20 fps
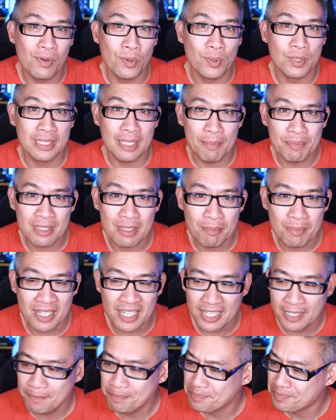it was up to
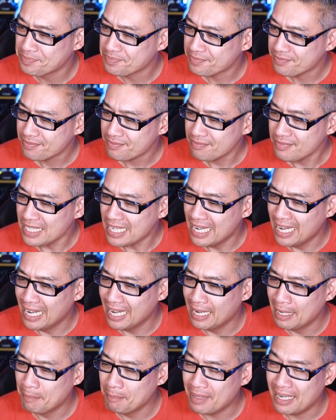me,
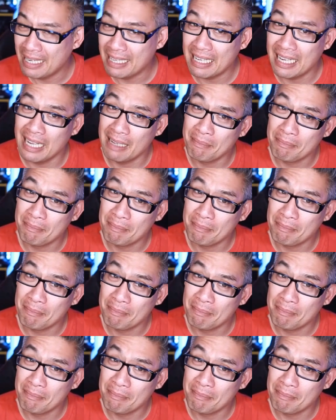I